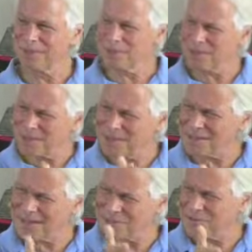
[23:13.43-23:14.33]
But it
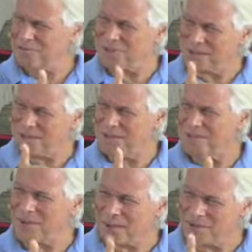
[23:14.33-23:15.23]
doesn't have to be
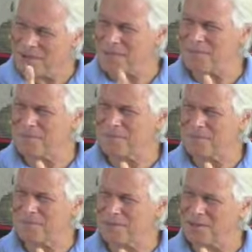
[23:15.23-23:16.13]
about them,
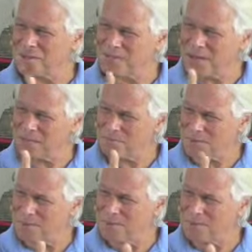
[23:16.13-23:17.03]
that they're
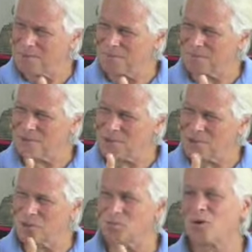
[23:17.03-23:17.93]
bad people. There's
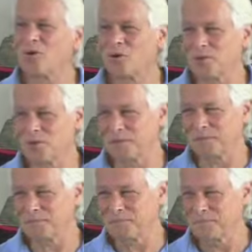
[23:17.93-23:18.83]
something wrong with
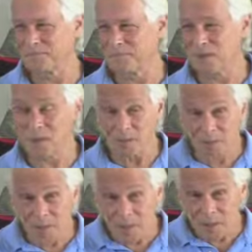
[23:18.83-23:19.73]
them. It
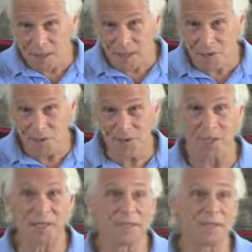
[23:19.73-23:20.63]
can be done in
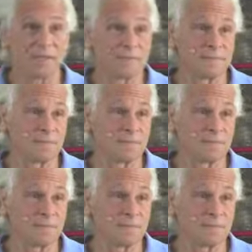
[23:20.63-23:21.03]
understanding.